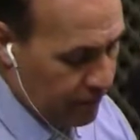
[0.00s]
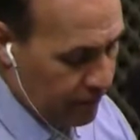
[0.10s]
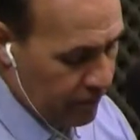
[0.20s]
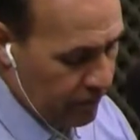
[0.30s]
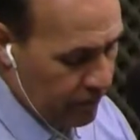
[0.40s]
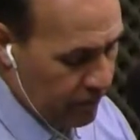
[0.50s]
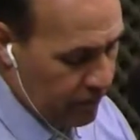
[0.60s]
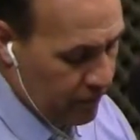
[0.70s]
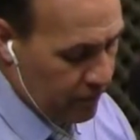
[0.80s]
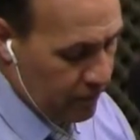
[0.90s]

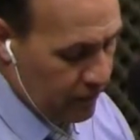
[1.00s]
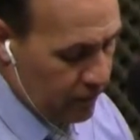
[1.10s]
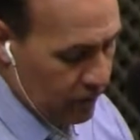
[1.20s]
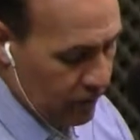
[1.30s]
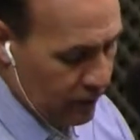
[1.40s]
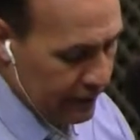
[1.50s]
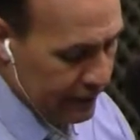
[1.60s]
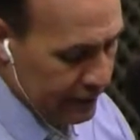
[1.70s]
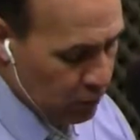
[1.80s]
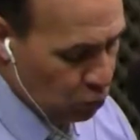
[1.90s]

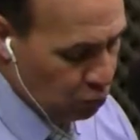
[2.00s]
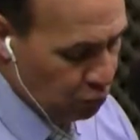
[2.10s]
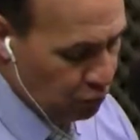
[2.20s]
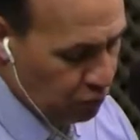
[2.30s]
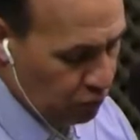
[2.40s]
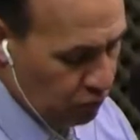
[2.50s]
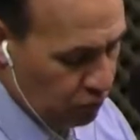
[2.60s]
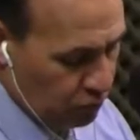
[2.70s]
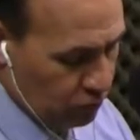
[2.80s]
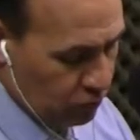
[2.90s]

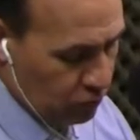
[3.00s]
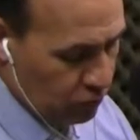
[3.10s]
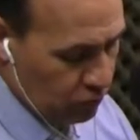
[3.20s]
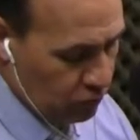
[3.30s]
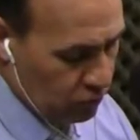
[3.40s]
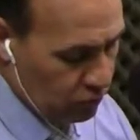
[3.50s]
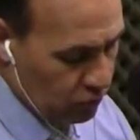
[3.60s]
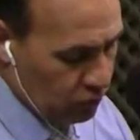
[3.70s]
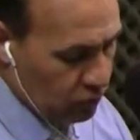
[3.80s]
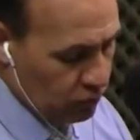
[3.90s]

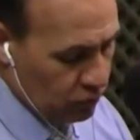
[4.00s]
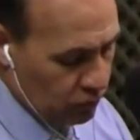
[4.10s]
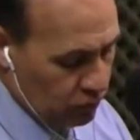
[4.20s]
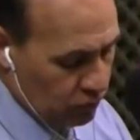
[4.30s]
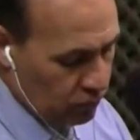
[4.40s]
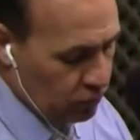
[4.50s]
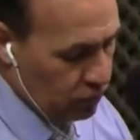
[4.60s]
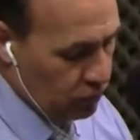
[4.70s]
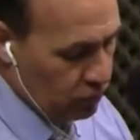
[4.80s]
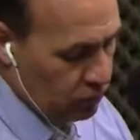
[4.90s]

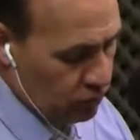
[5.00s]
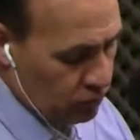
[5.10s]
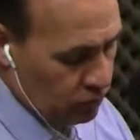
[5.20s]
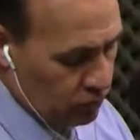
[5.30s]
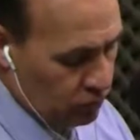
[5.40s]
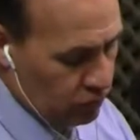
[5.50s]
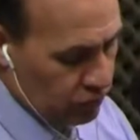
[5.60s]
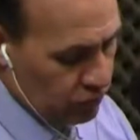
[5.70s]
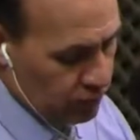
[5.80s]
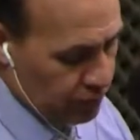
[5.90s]

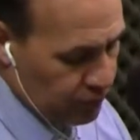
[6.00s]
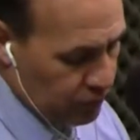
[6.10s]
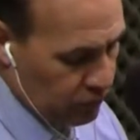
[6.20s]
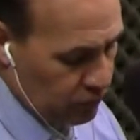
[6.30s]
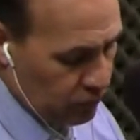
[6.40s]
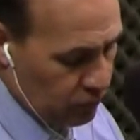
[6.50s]
The person shown says nothing.